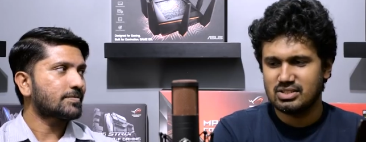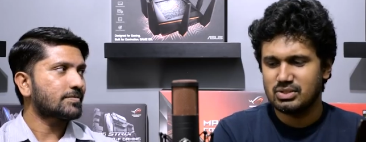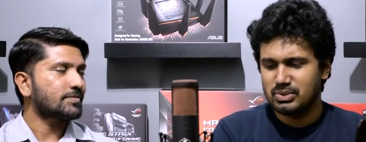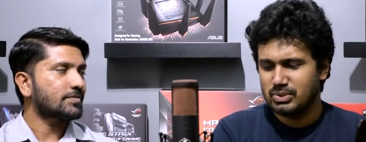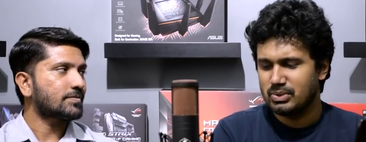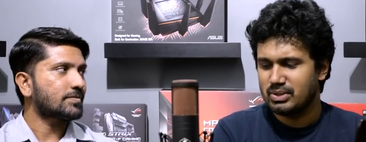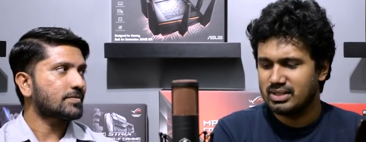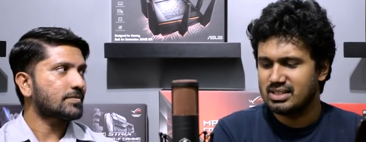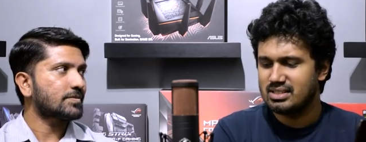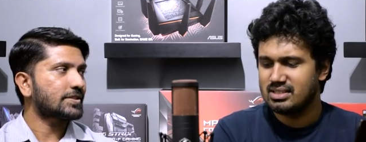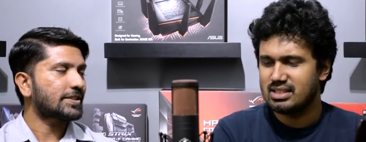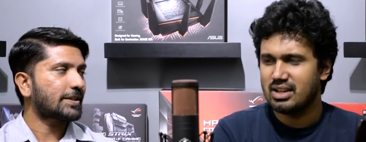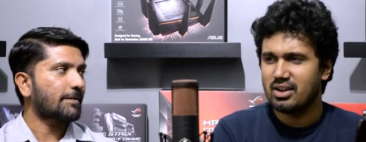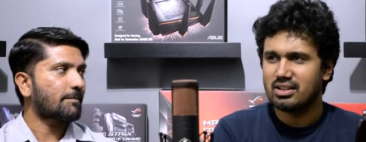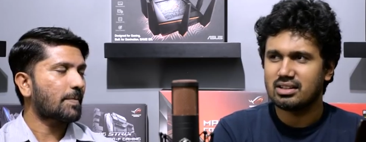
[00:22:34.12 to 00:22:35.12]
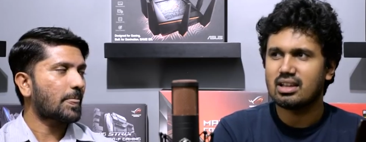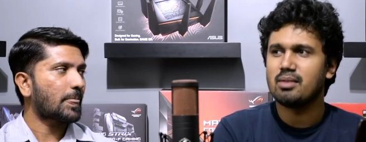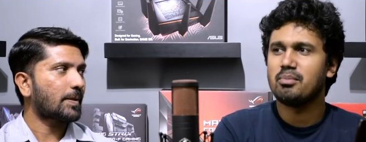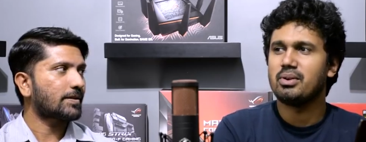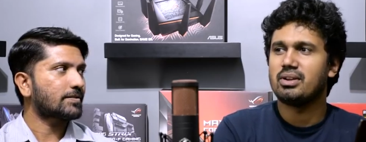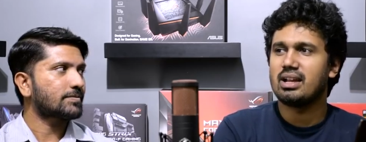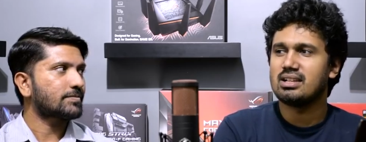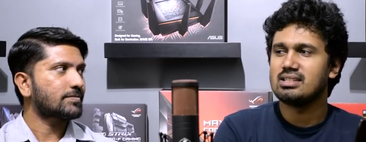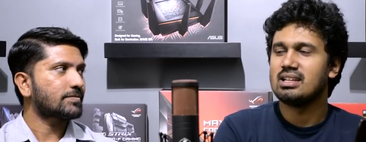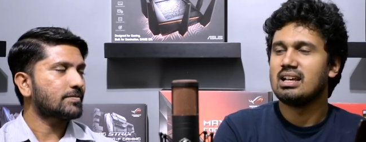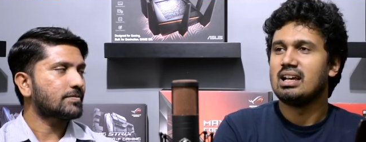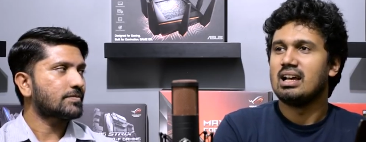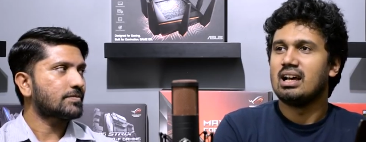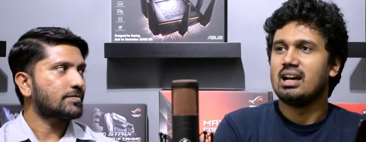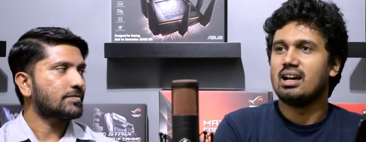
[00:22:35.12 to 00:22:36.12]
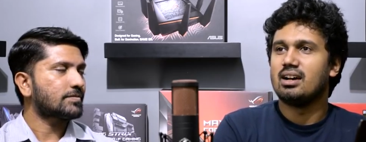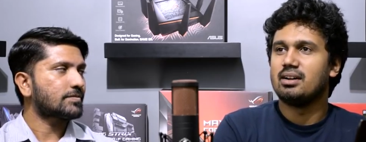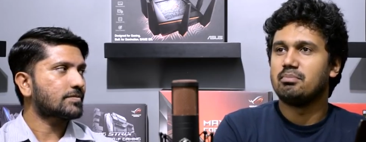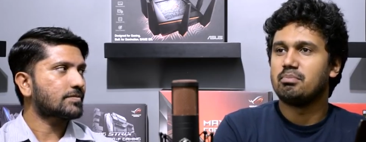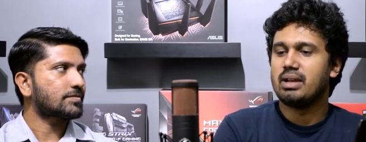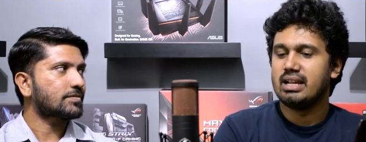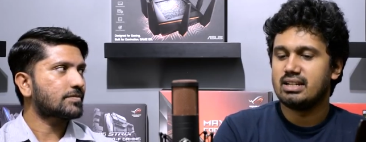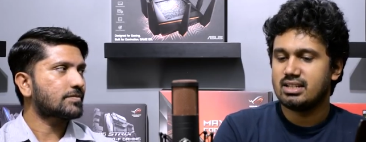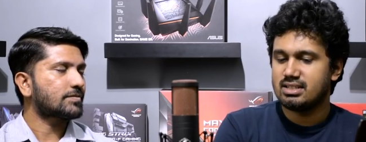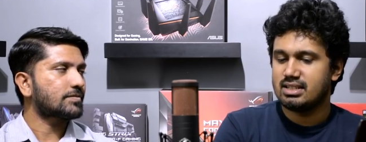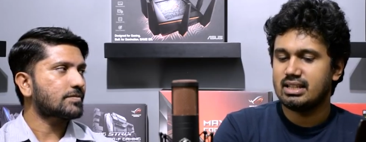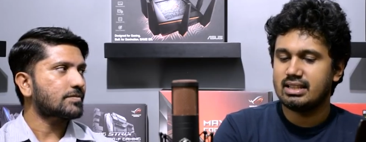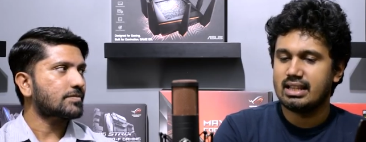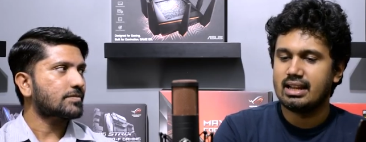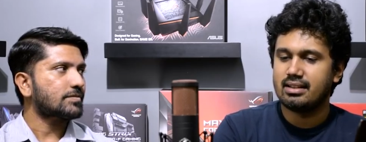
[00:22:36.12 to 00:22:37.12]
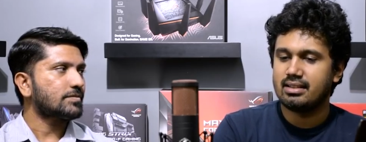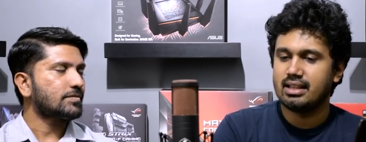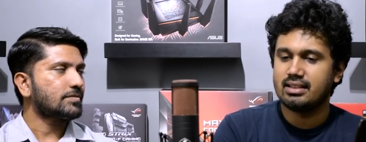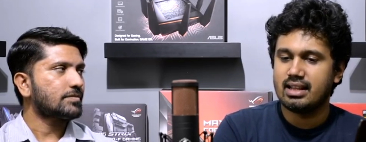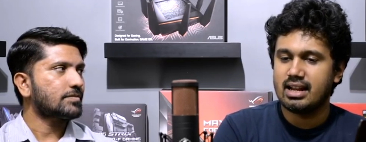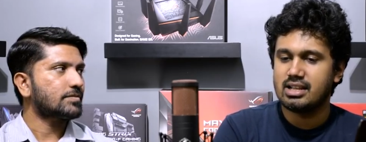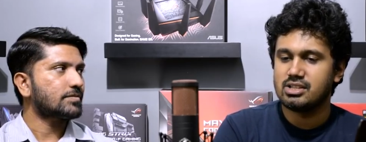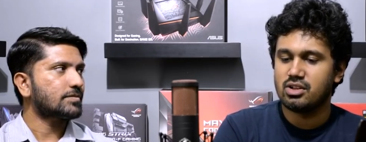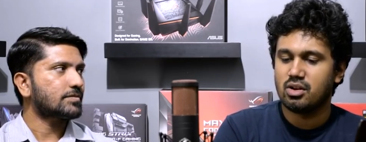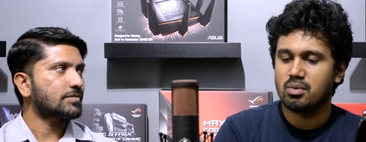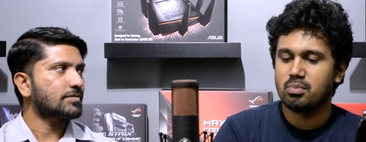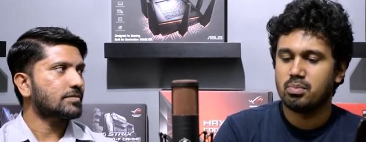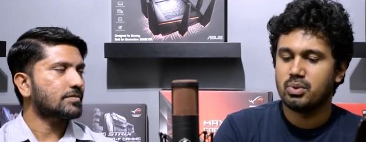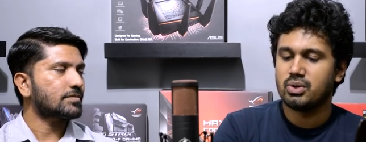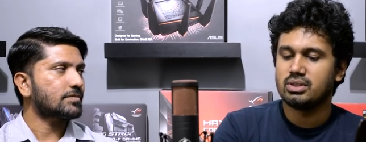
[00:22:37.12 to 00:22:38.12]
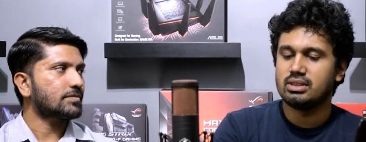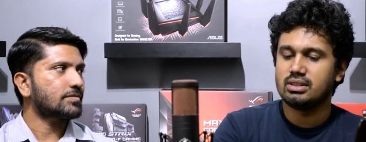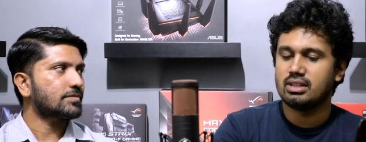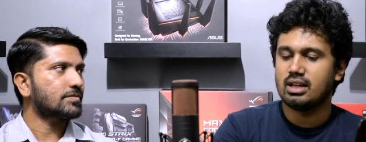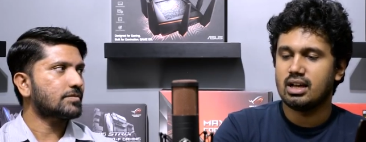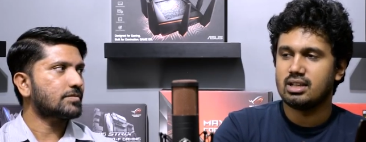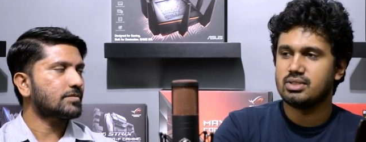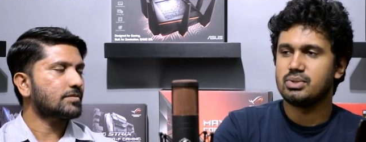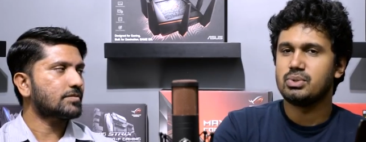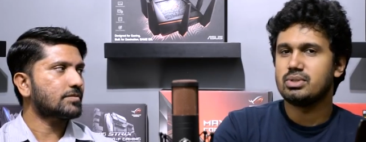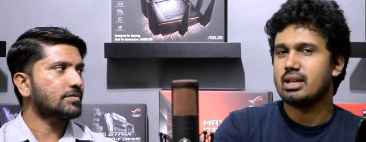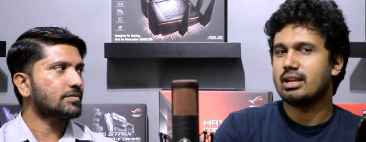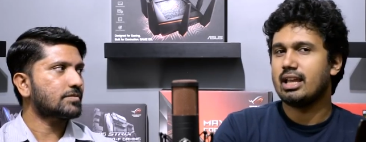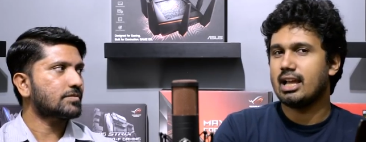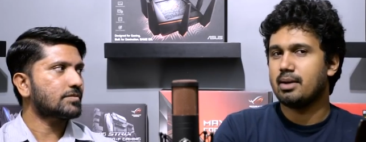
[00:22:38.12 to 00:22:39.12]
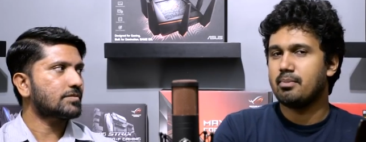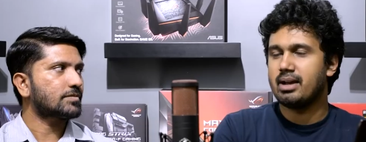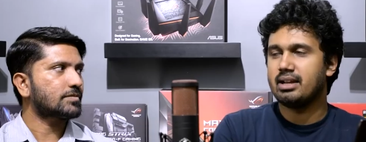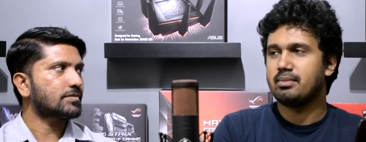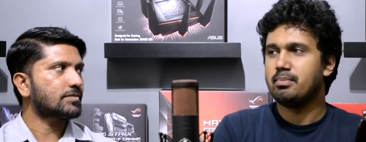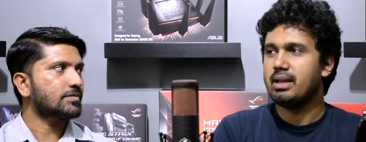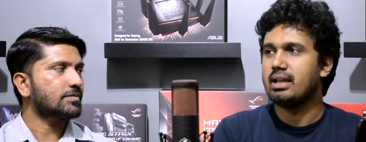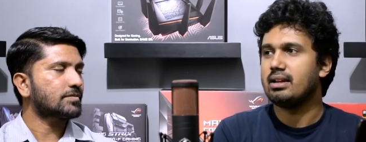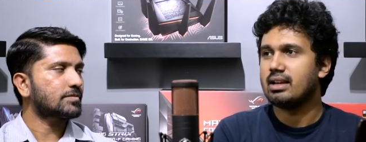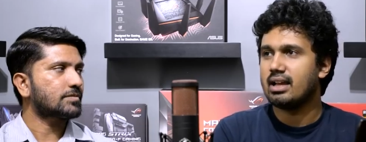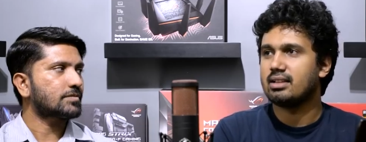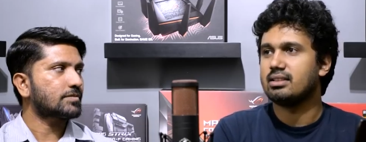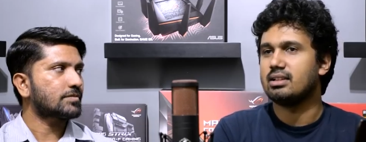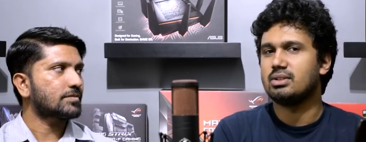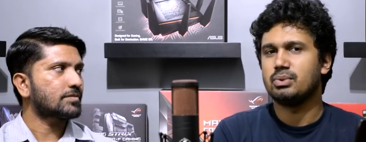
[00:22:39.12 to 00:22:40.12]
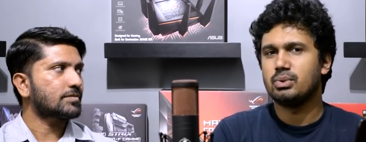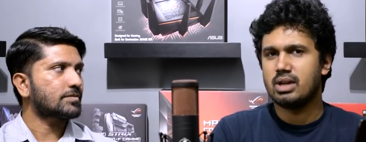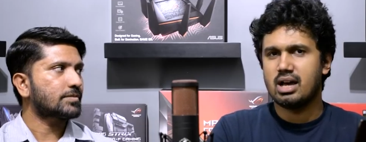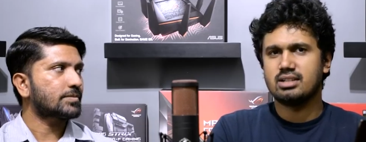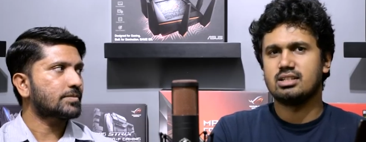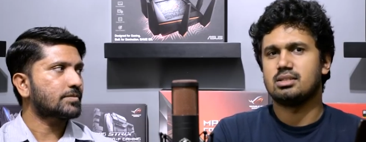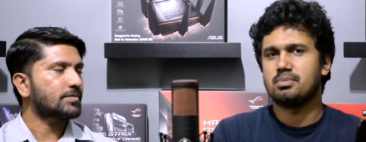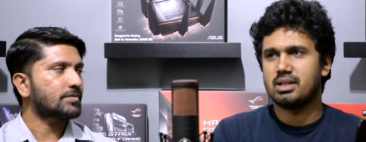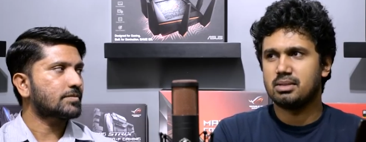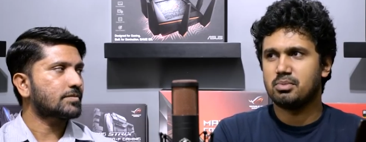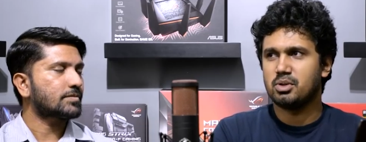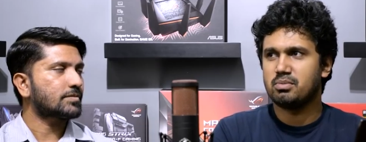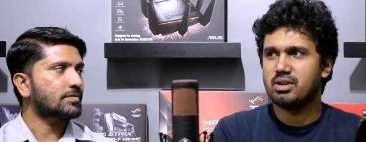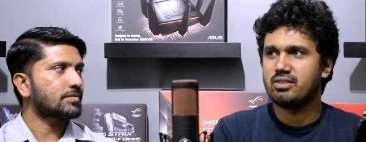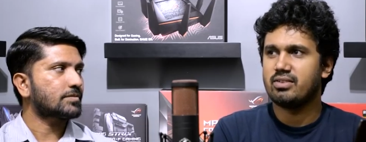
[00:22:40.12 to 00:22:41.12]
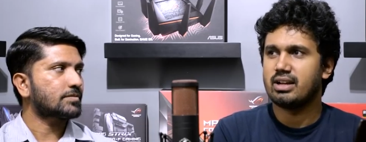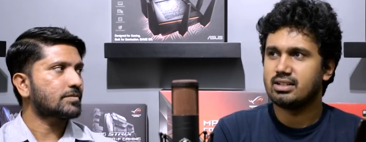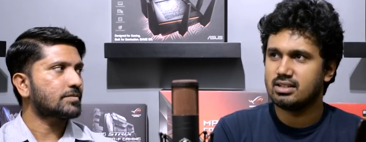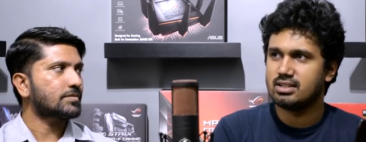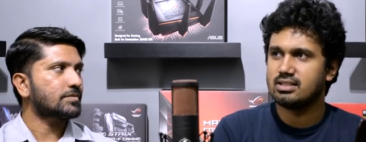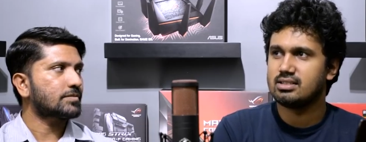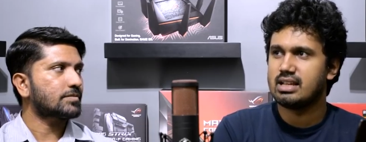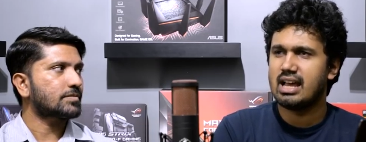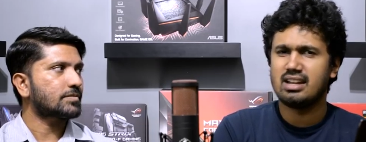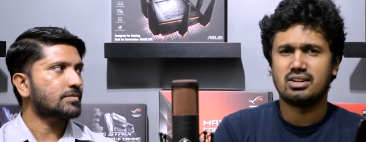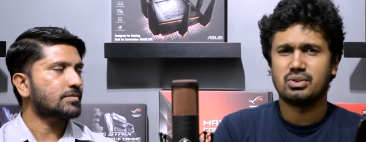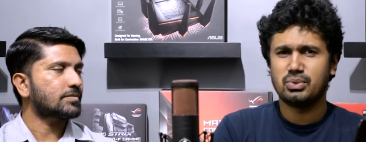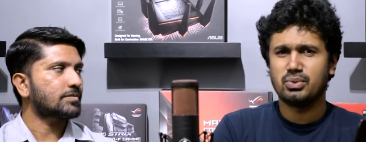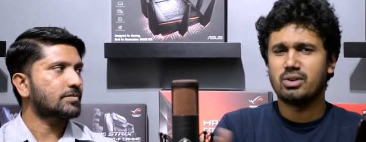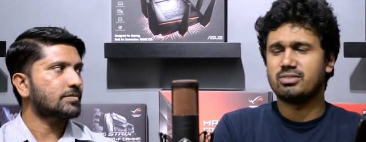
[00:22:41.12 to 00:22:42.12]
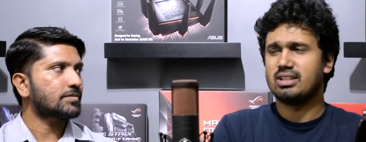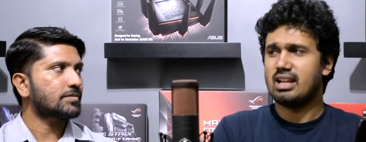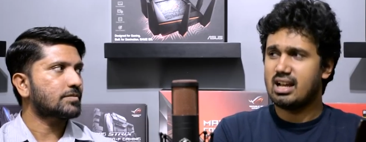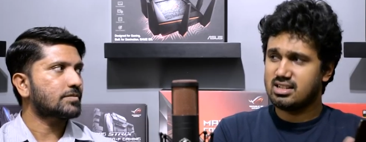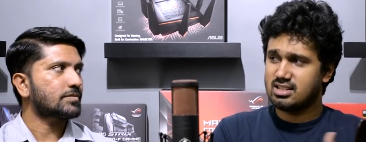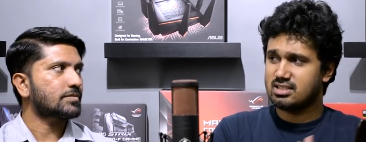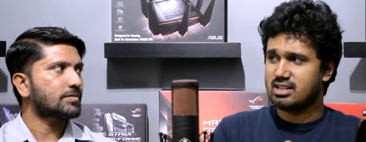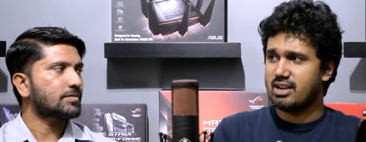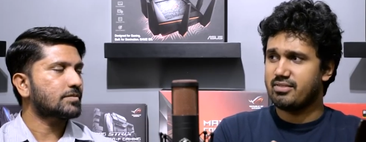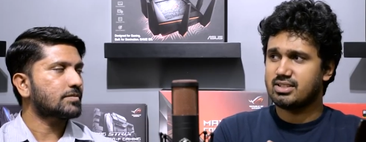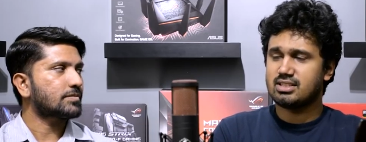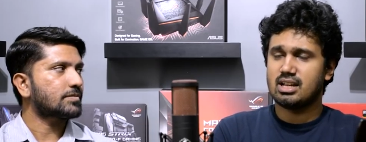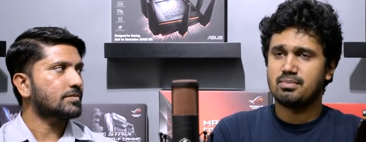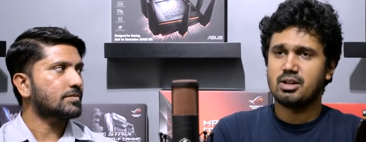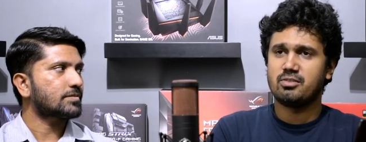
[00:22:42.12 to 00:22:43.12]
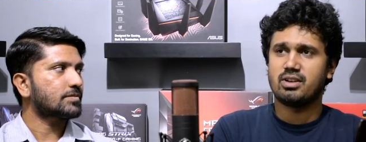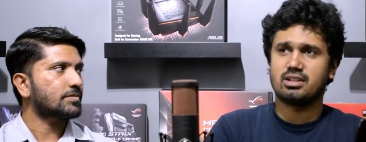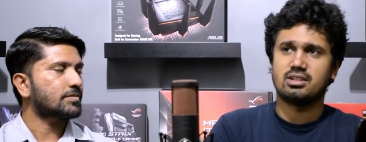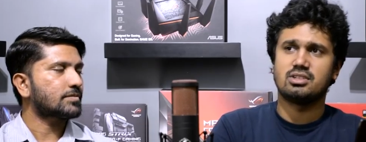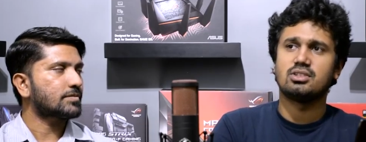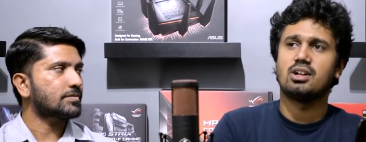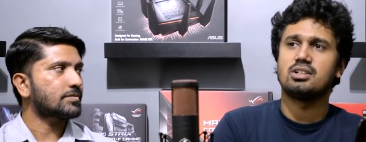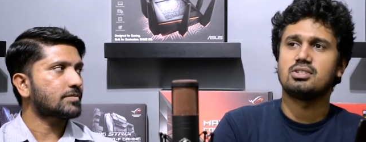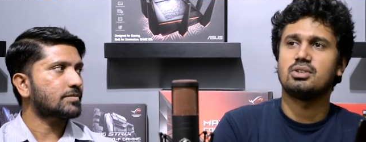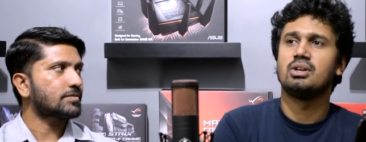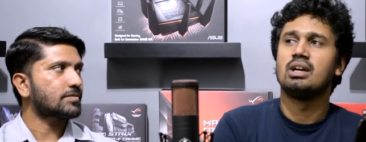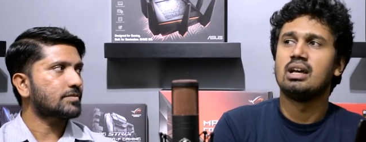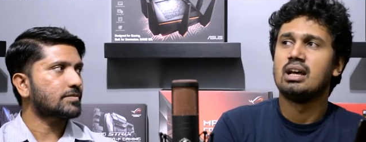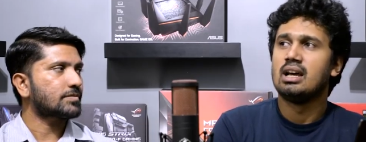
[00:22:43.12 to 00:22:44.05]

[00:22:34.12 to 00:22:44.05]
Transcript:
Speaker 1: just to think on Computex, um, interesting thing that I saw both ASUS and Gigabyte being like the two largest motherboard manufacturers and two of the largest graphics card manufacturers also,